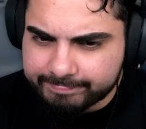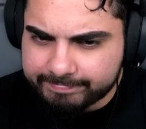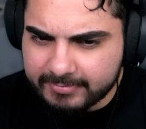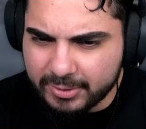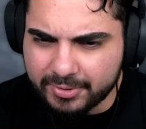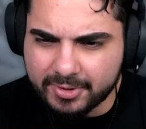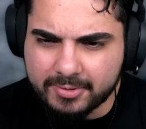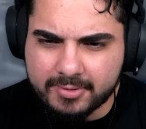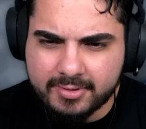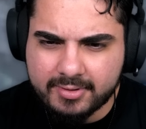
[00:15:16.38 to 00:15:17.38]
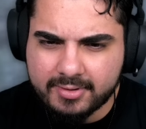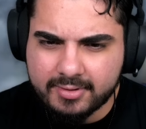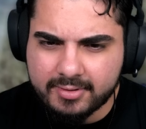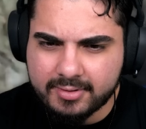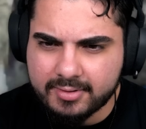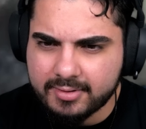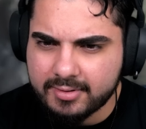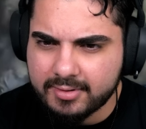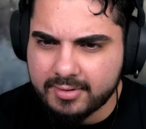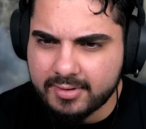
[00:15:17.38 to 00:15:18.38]
Oh no.
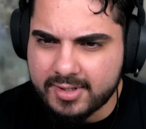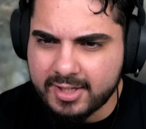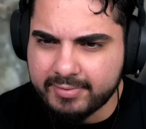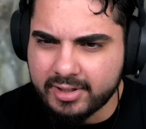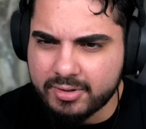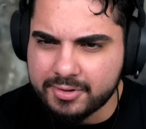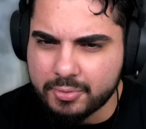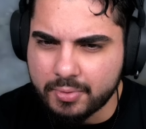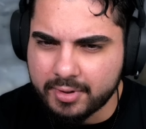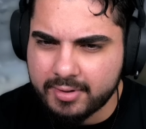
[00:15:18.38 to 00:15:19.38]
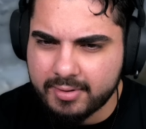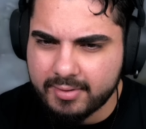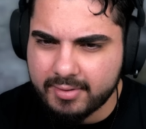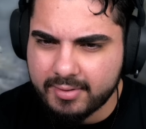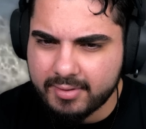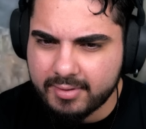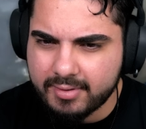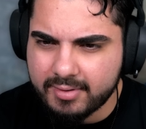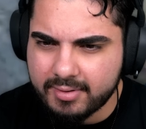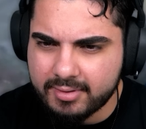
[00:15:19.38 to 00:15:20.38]
Is that really going to work?
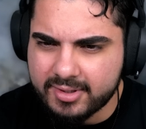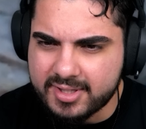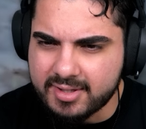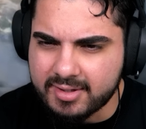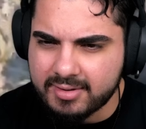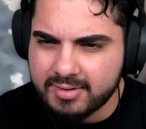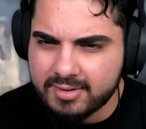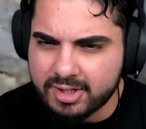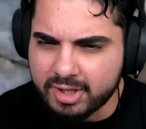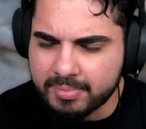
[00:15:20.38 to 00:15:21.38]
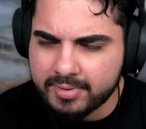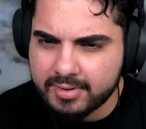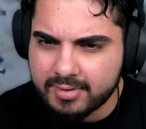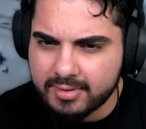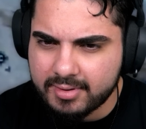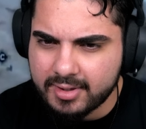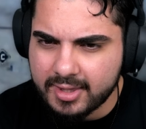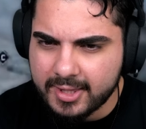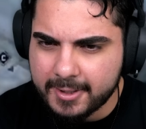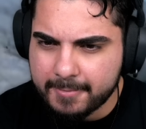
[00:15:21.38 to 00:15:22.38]
No, it's not. Shut up.
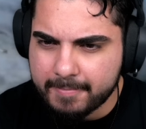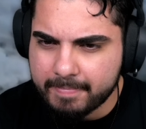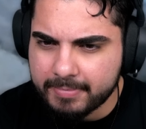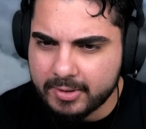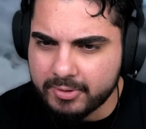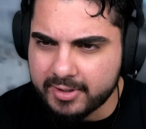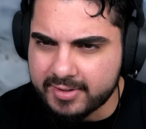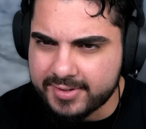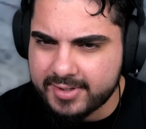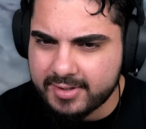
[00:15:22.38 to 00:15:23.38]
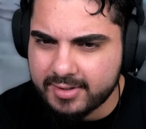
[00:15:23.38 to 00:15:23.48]
What oh, is?